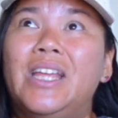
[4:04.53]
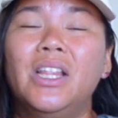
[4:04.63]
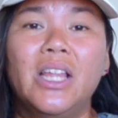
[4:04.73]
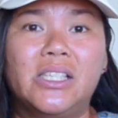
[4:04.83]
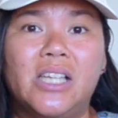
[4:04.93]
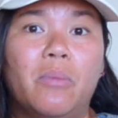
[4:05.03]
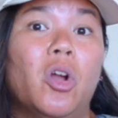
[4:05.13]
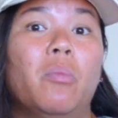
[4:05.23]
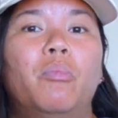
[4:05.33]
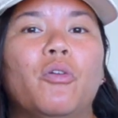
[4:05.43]
the late
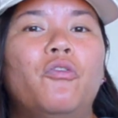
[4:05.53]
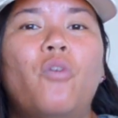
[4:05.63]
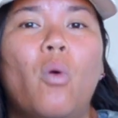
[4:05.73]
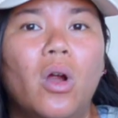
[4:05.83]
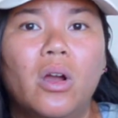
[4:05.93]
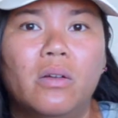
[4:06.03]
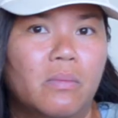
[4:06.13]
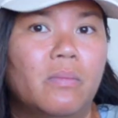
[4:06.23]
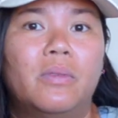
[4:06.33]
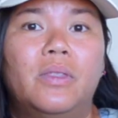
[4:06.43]
summer, before
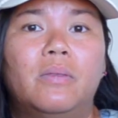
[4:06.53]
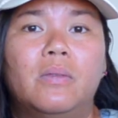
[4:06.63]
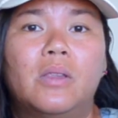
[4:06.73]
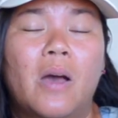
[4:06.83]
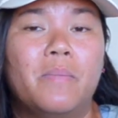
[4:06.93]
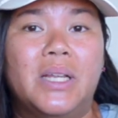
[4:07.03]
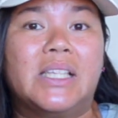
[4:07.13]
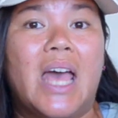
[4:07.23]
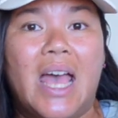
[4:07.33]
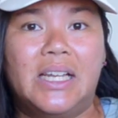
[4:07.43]
companies
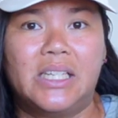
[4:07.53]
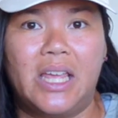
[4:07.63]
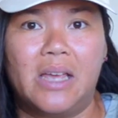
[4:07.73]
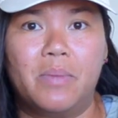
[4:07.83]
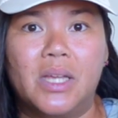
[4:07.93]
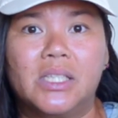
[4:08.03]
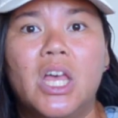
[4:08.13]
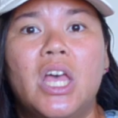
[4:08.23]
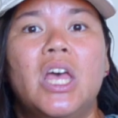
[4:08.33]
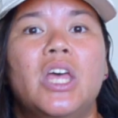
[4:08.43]
head to campus,
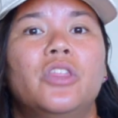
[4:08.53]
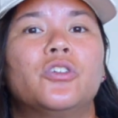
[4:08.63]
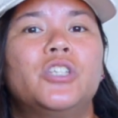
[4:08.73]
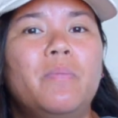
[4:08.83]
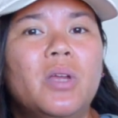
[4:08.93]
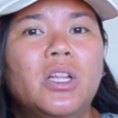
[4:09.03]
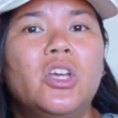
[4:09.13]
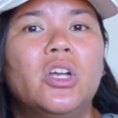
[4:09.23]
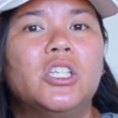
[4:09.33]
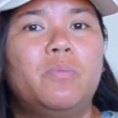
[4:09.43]
they're typically
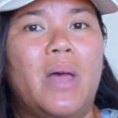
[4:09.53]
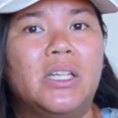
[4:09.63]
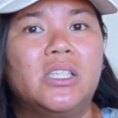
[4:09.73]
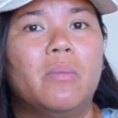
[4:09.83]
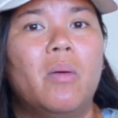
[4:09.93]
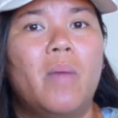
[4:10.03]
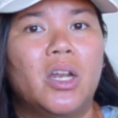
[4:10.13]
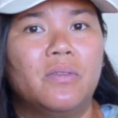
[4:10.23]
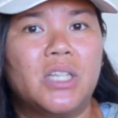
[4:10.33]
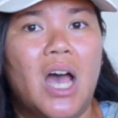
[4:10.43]
going to spend some
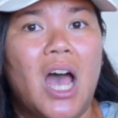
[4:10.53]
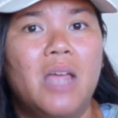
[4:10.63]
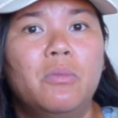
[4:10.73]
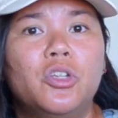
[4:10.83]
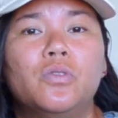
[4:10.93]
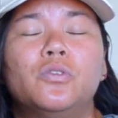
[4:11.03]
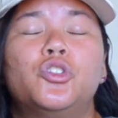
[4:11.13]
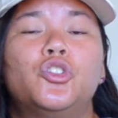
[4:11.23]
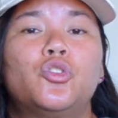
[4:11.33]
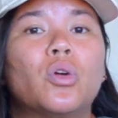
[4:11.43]
amount of time
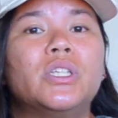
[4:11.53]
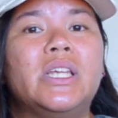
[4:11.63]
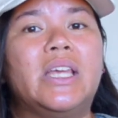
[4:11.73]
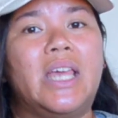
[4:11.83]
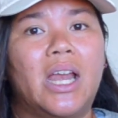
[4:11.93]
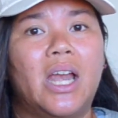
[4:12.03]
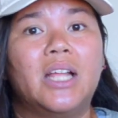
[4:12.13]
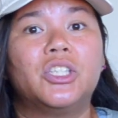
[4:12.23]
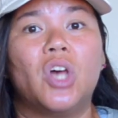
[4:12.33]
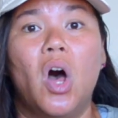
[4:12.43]
sourcing
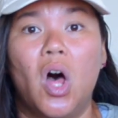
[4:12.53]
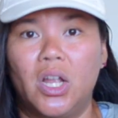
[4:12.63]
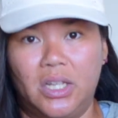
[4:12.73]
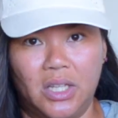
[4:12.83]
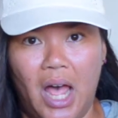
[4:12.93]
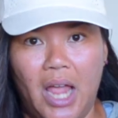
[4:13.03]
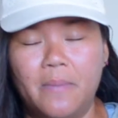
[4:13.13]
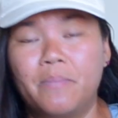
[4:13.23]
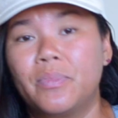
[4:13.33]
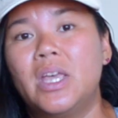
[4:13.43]
candidates
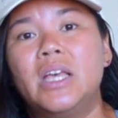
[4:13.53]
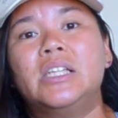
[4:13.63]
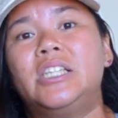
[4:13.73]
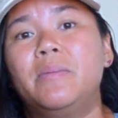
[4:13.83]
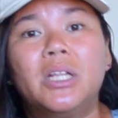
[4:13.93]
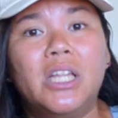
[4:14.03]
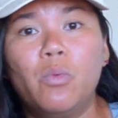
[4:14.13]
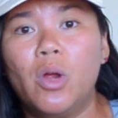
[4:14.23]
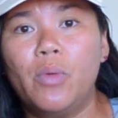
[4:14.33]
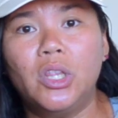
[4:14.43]
online. Typically
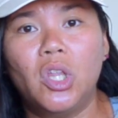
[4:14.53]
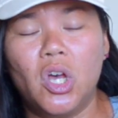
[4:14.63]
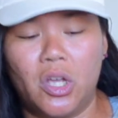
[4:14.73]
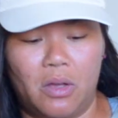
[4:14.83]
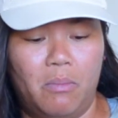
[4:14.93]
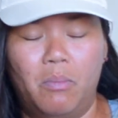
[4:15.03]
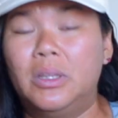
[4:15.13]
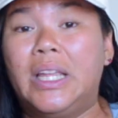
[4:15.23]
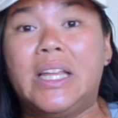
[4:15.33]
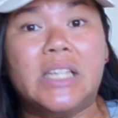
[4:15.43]
where we look,
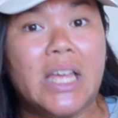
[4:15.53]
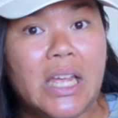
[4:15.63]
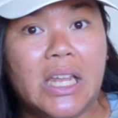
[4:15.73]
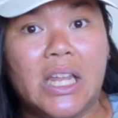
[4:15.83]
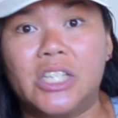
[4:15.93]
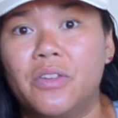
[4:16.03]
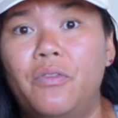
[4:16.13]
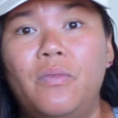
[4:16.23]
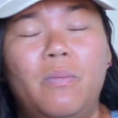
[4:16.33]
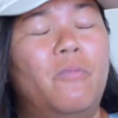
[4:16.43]
LinkedIn is a
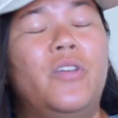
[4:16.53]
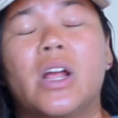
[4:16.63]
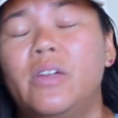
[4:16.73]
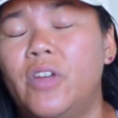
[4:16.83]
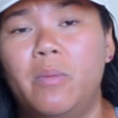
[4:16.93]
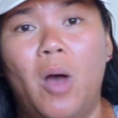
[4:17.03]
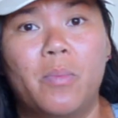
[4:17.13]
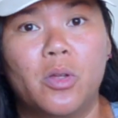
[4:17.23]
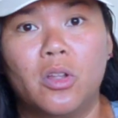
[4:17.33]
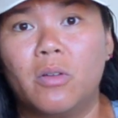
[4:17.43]
very, very
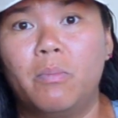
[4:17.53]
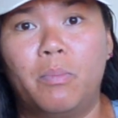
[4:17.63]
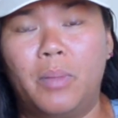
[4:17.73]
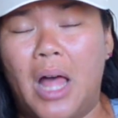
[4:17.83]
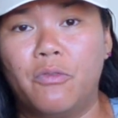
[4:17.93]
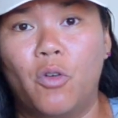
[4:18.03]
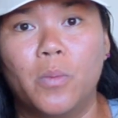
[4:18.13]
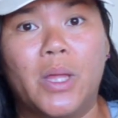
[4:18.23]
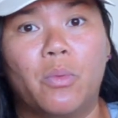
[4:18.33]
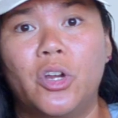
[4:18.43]
popular
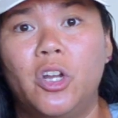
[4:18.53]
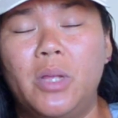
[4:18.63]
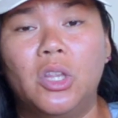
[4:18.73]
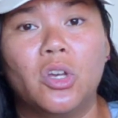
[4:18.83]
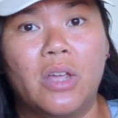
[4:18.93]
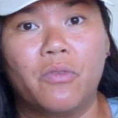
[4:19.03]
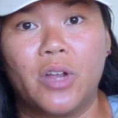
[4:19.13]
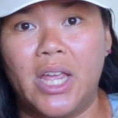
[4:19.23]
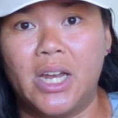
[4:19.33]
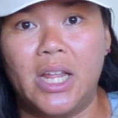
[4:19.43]
platform that we're going to be looking for
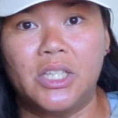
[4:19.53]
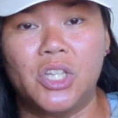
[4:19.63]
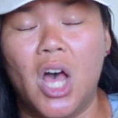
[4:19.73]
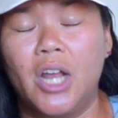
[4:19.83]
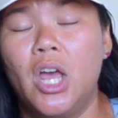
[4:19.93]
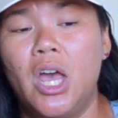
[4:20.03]
candidates on.